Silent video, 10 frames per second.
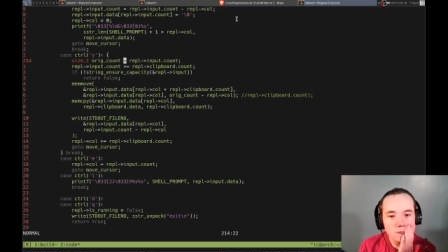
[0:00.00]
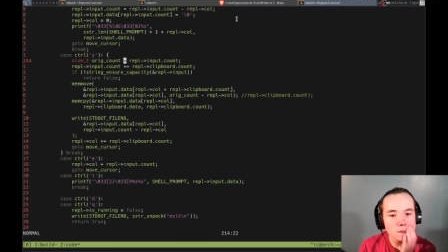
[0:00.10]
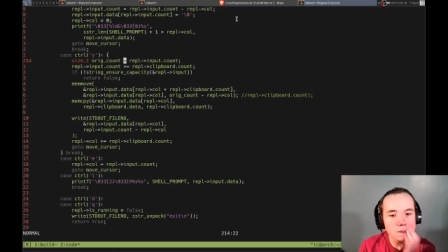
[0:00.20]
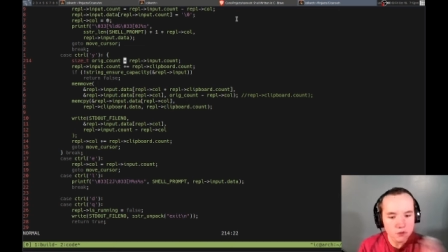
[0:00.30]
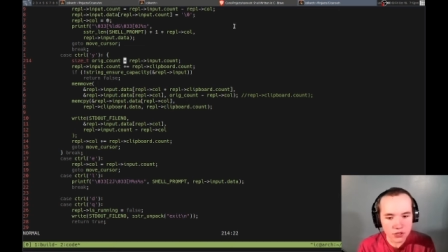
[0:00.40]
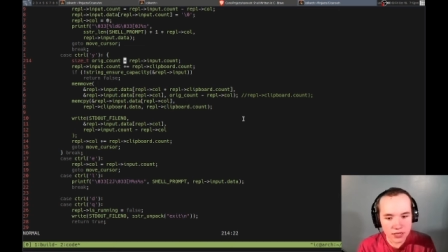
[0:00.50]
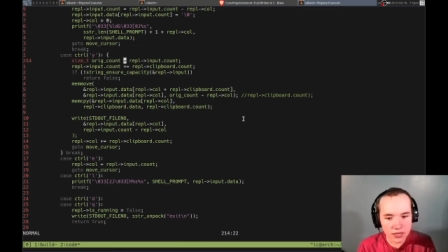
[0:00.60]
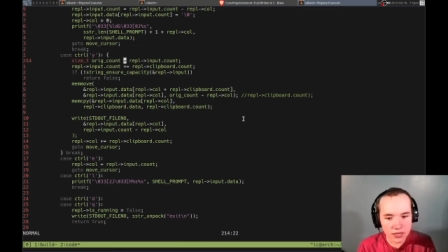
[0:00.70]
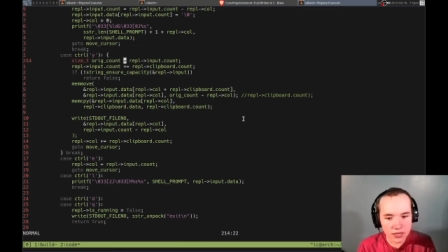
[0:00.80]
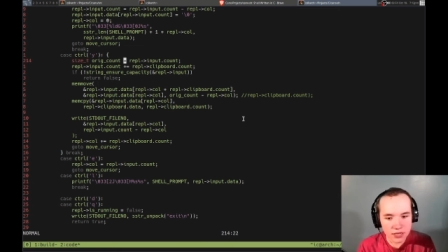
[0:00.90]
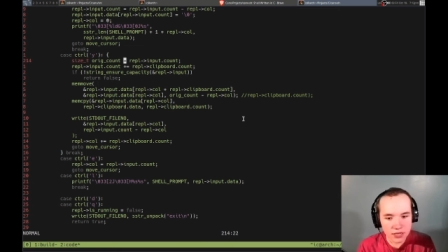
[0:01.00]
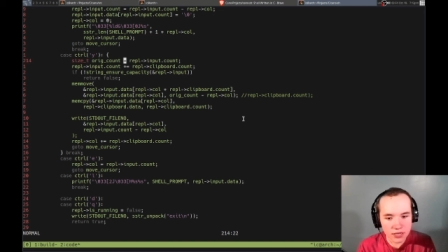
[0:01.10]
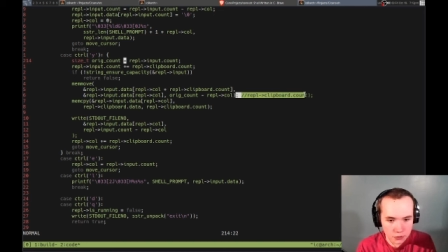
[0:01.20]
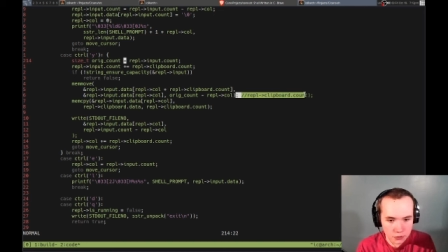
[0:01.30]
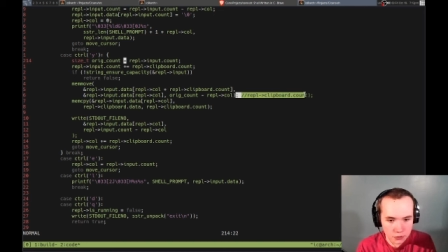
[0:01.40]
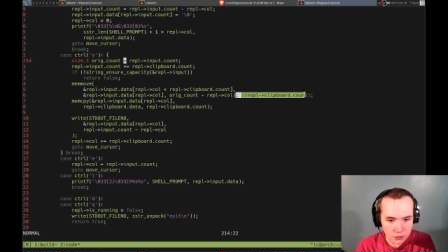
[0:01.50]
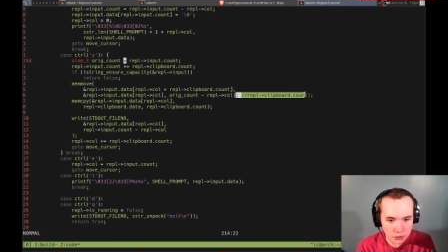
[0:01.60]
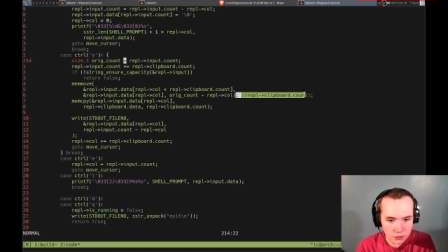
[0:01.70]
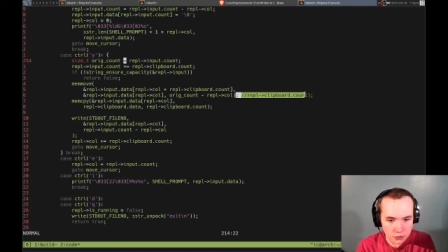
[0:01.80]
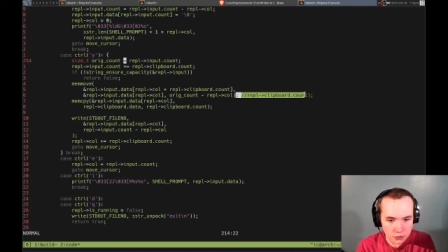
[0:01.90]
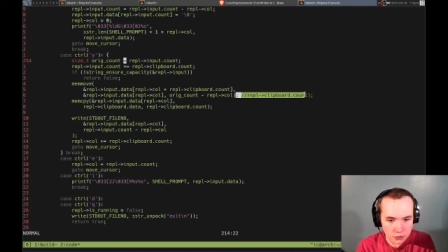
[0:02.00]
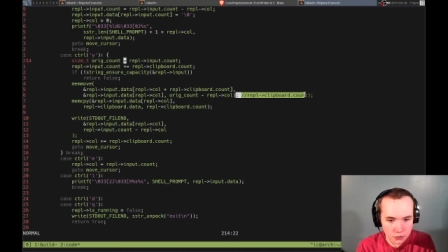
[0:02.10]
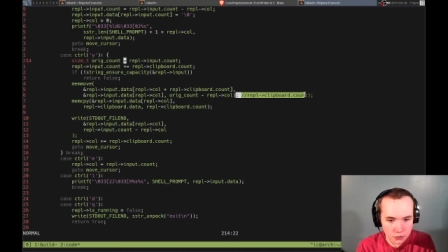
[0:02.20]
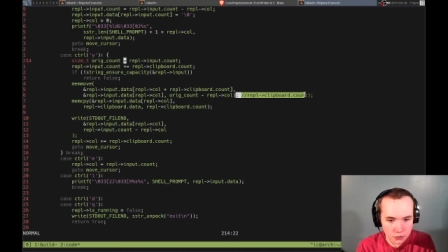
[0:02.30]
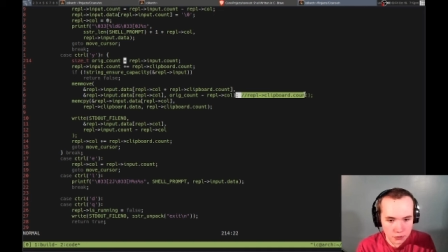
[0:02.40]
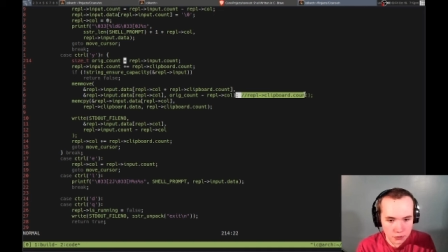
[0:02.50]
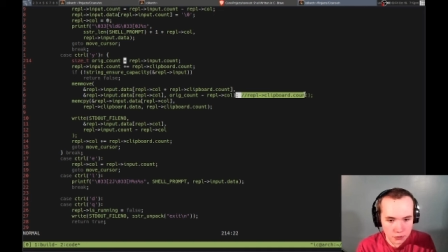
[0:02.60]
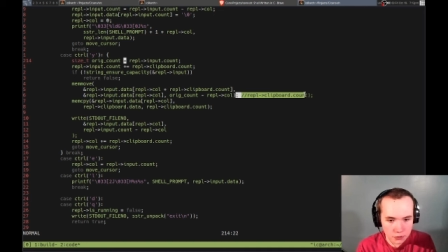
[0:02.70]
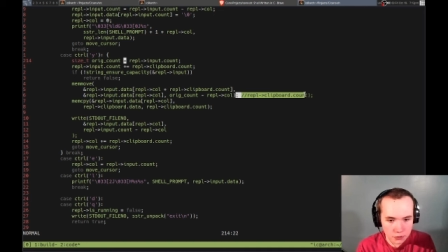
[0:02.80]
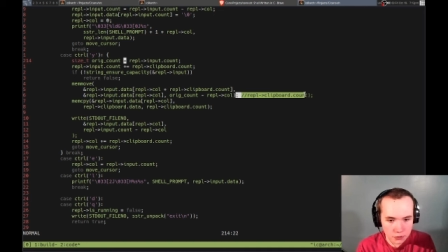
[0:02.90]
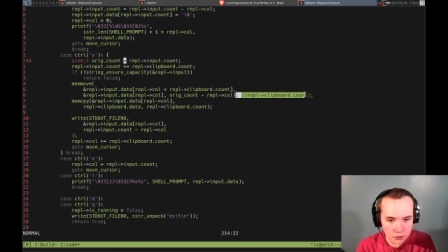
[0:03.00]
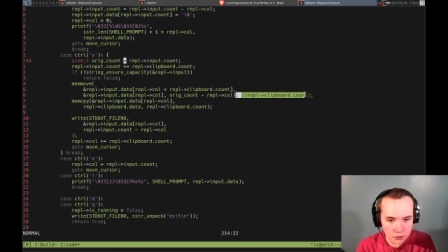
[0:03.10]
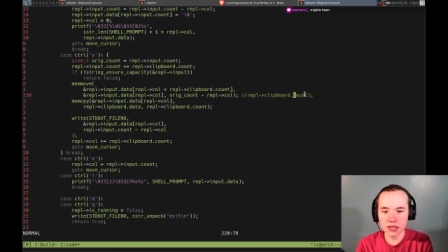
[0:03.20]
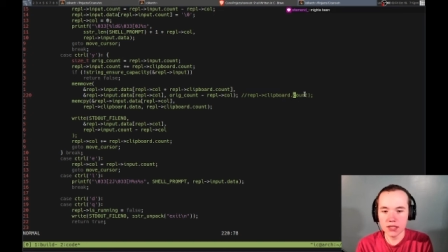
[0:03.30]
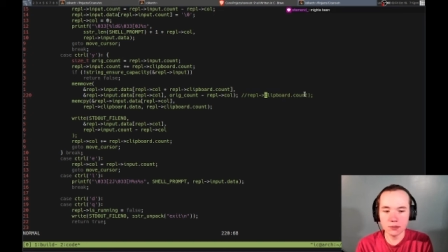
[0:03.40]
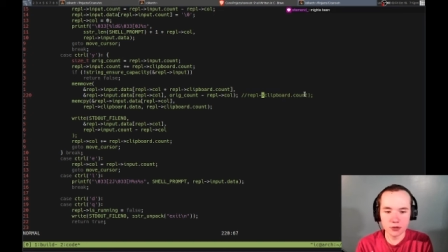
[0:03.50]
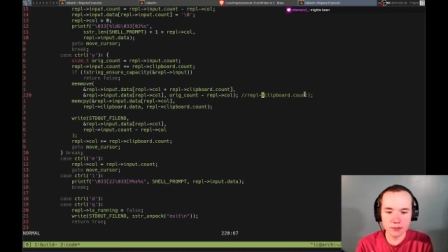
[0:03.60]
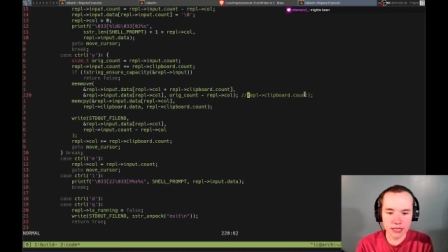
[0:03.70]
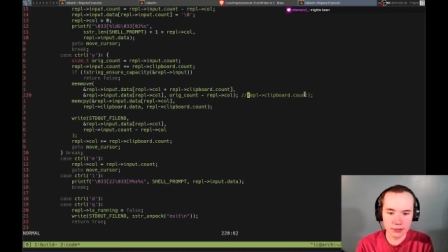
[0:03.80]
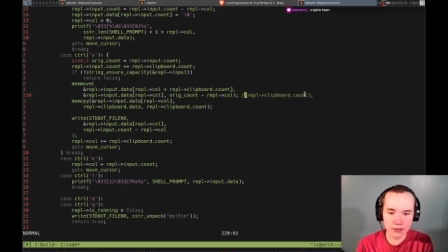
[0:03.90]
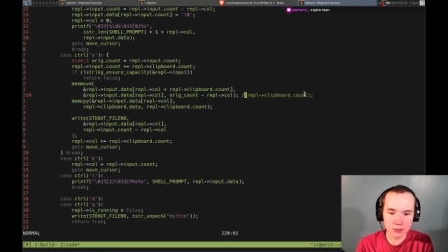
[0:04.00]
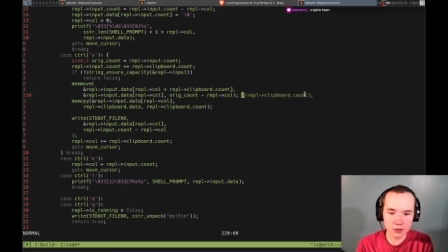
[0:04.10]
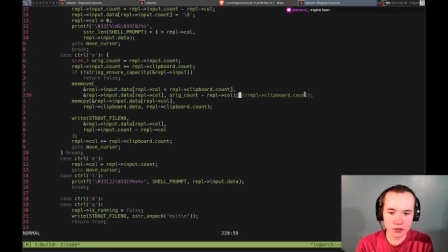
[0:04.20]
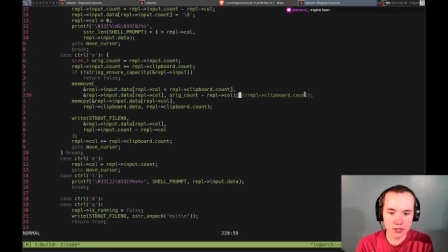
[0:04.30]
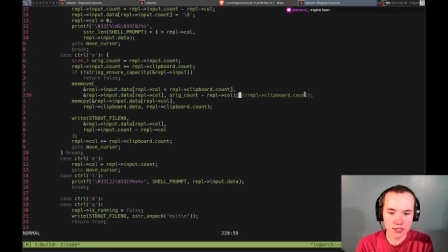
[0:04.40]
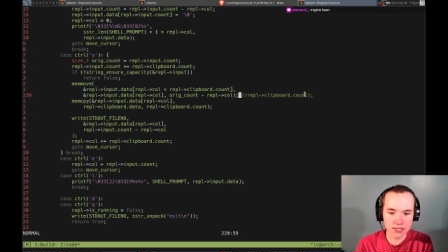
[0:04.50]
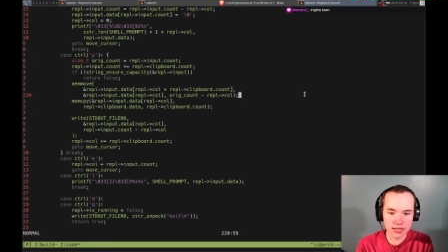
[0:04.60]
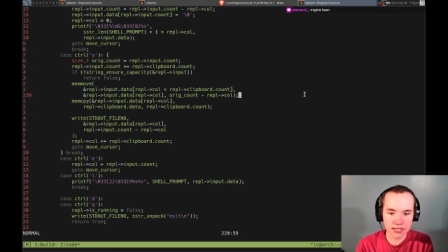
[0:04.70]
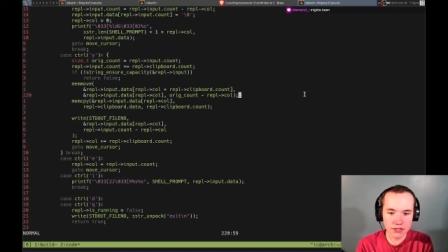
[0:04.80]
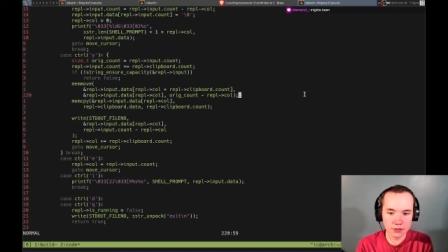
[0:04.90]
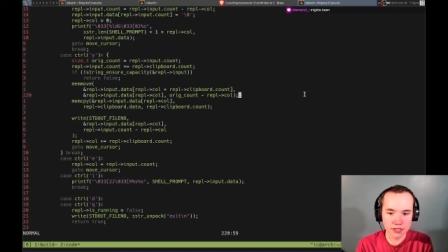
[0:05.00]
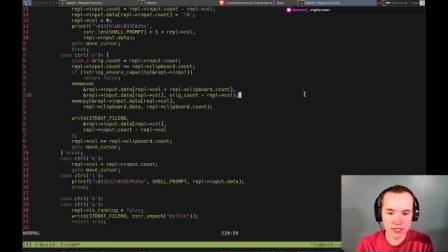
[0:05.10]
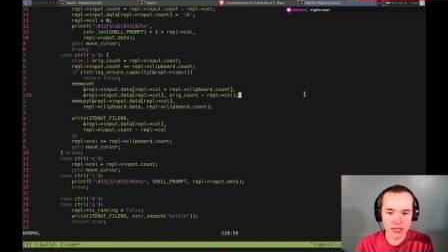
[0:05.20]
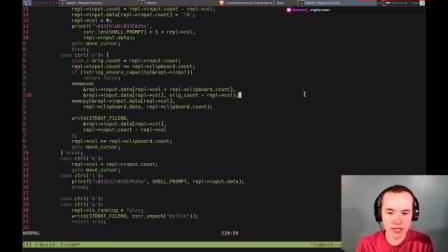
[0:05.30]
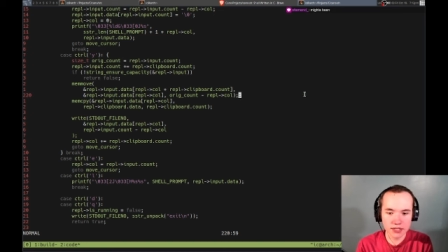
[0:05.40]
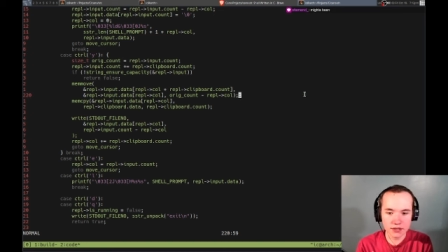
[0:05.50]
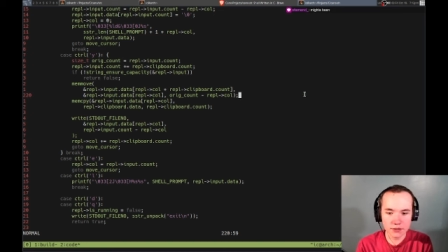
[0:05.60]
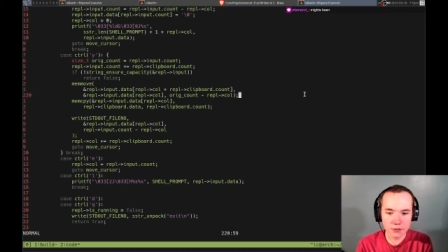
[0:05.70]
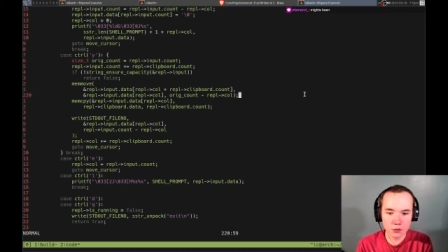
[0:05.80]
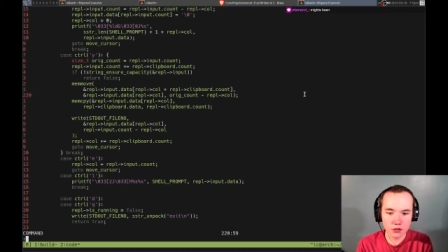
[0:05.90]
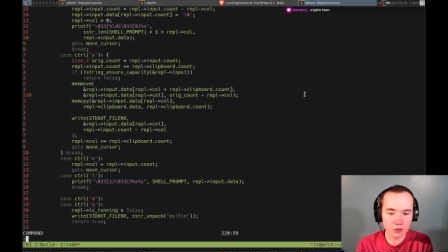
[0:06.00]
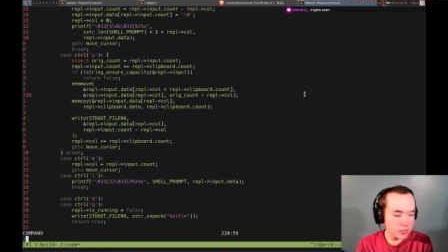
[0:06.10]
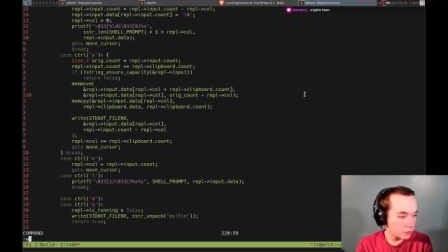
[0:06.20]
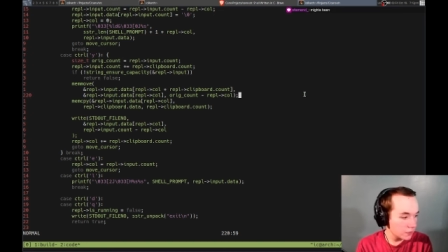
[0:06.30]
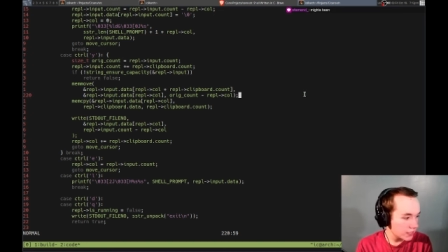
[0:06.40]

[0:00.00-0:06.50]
So yeah, the issue was we were using this, and then I switched it to the input, but that was the wrong side, so it did not work quite right.